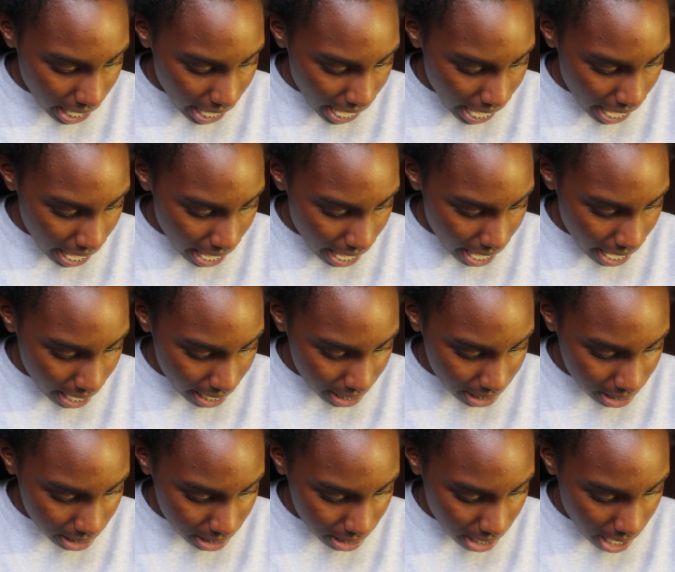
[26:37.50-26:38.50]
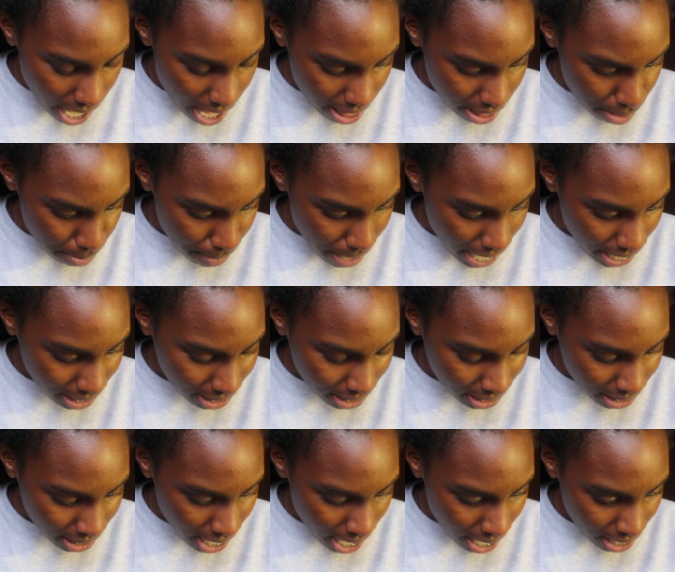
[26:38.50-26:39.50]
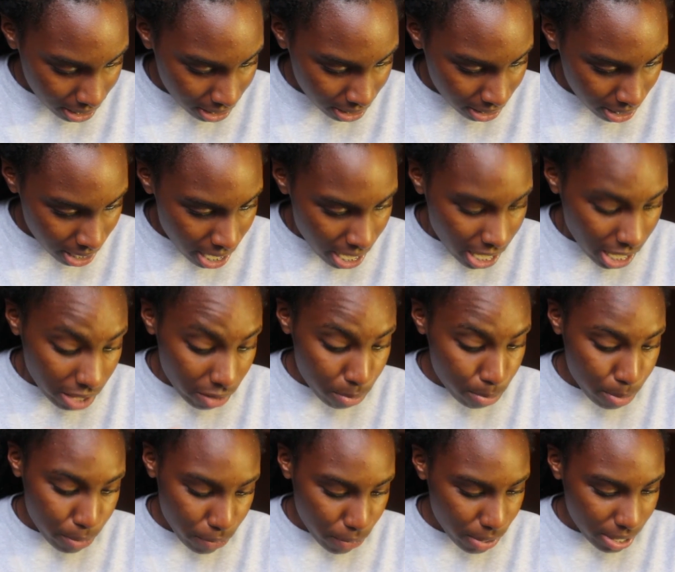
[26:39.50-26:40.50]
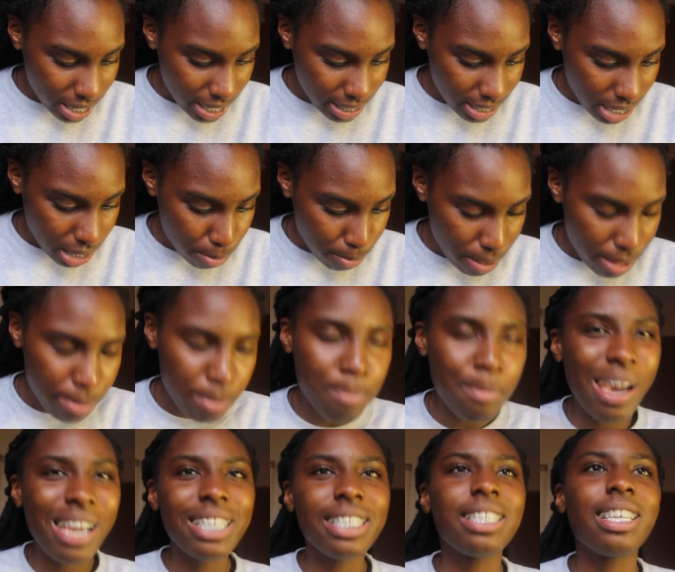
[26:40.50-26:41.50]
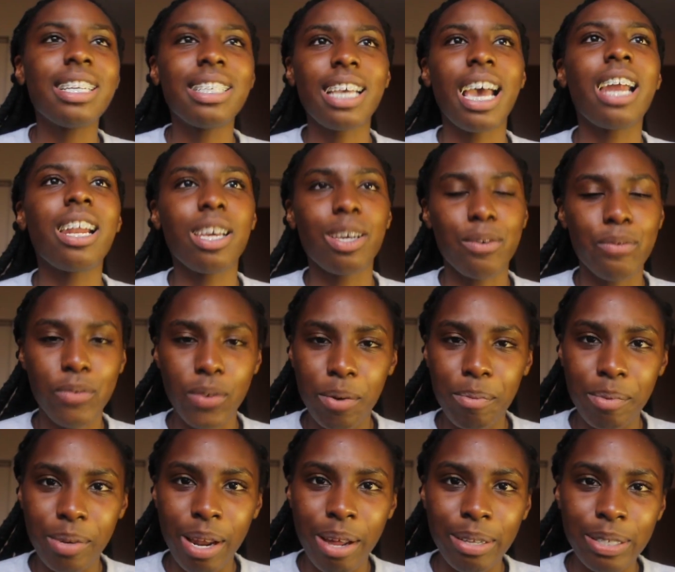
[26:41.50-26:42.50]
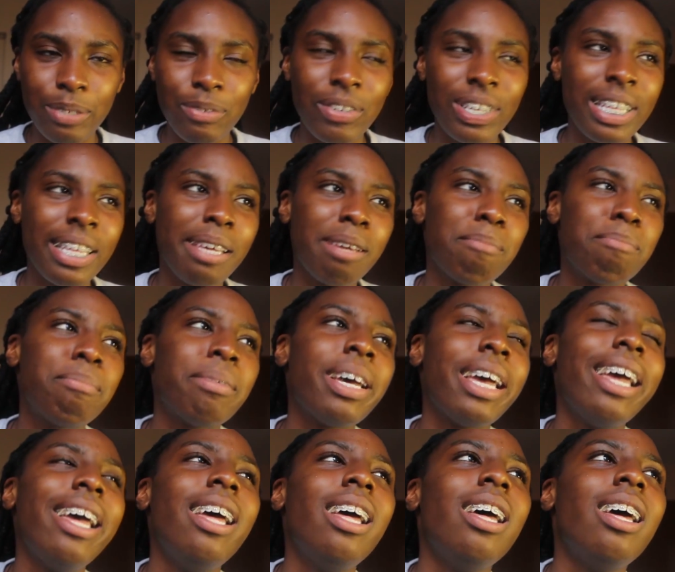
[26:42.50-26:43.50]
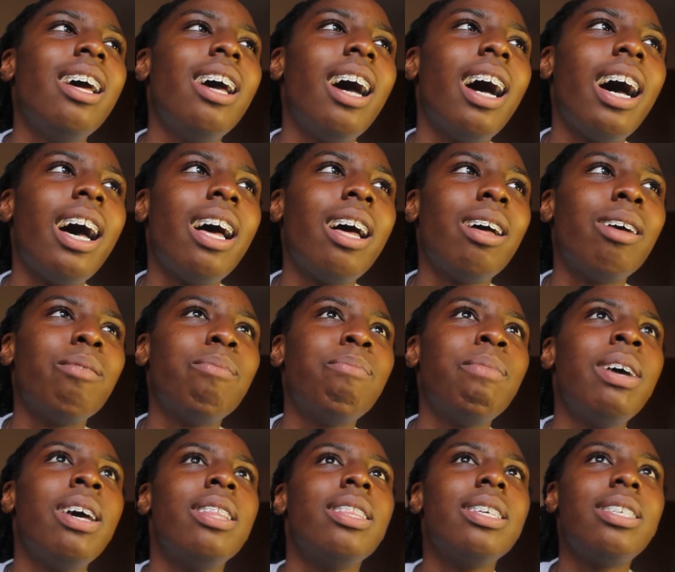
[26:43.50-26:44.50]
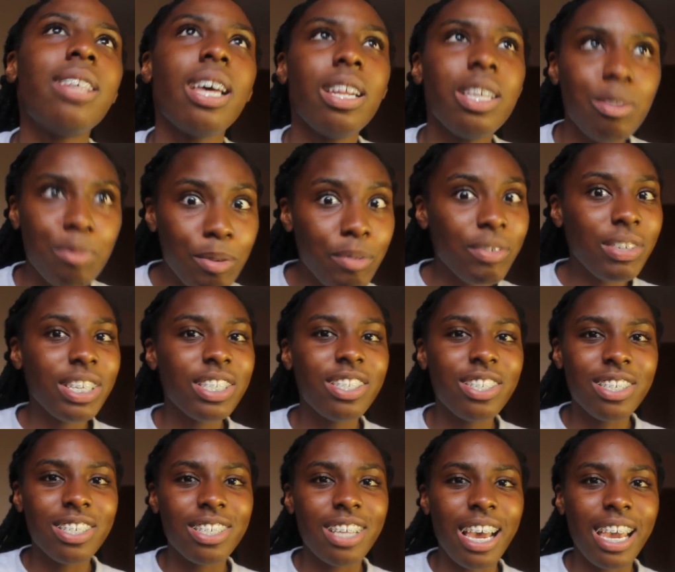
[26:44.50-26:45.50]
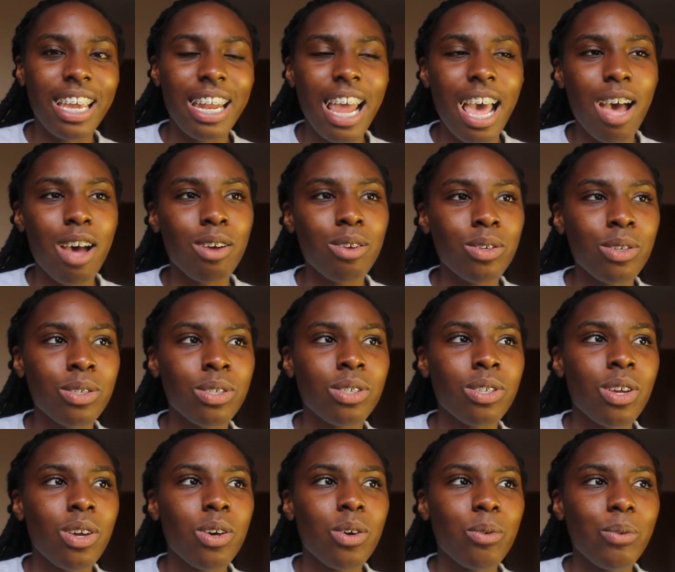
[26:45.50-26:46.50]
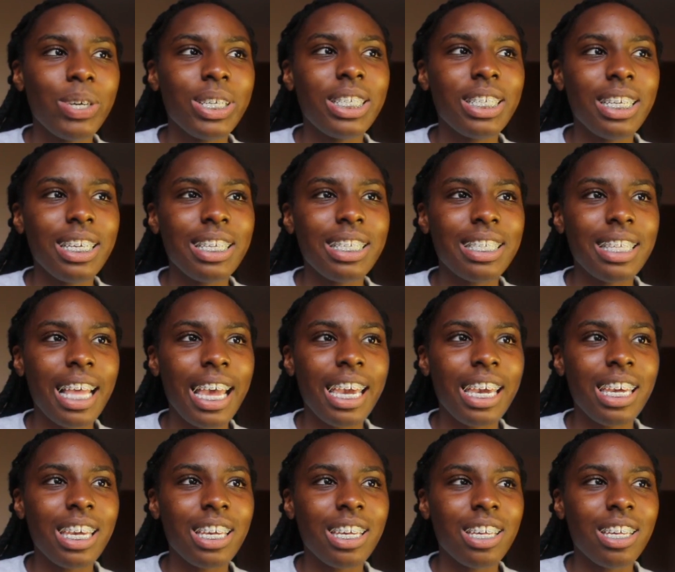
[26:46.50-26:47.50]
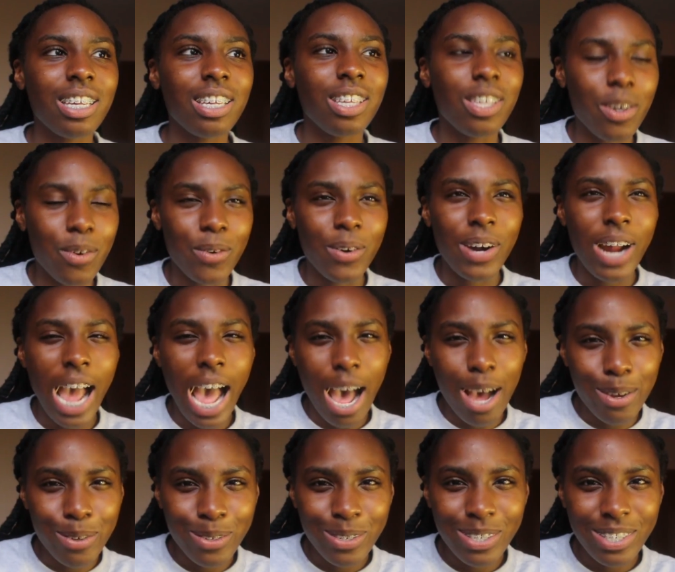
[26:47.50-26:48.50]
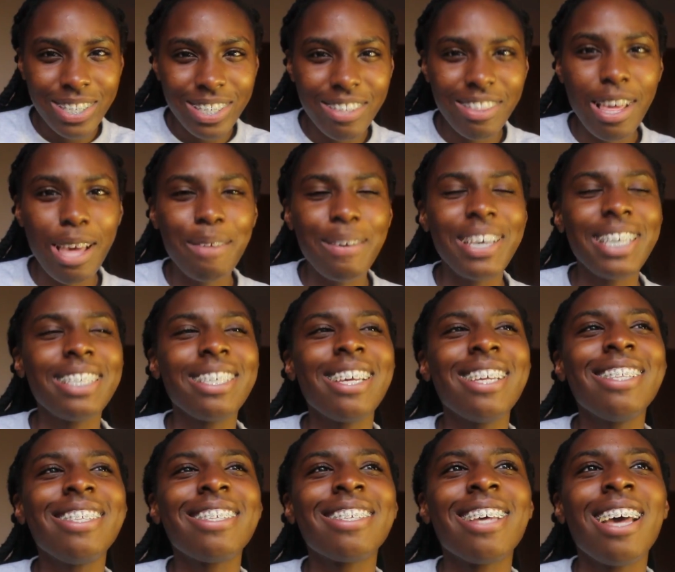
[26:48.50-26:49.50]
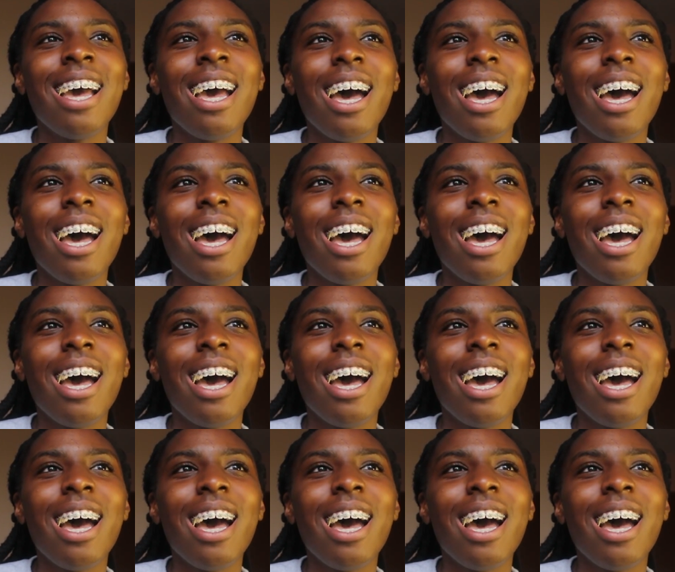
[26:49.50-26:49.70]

and the Midas touch, even before they said the Midas touch kind of confirmed what I was feeling, but the sun is moving into your second house, which is like your house, if that makes sense.